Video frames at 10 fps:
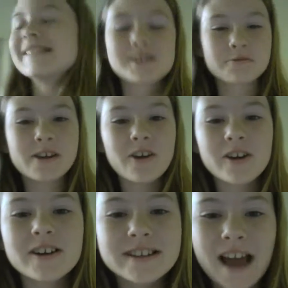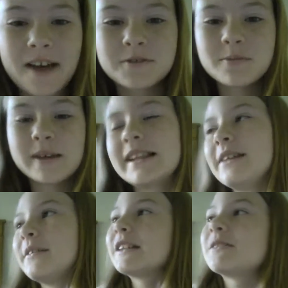So we are going to have to be
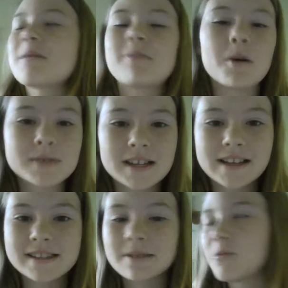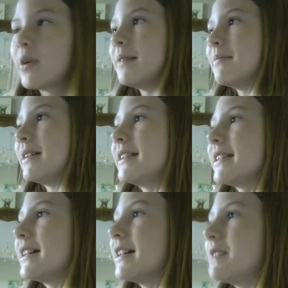leaving to my mom's dentist
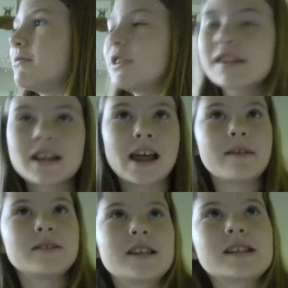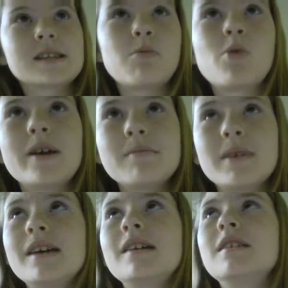appointment. Um, she's going to have a dentist
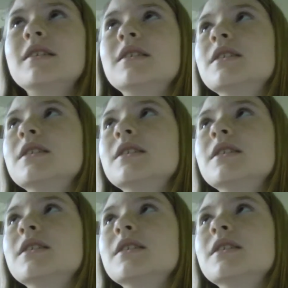appointment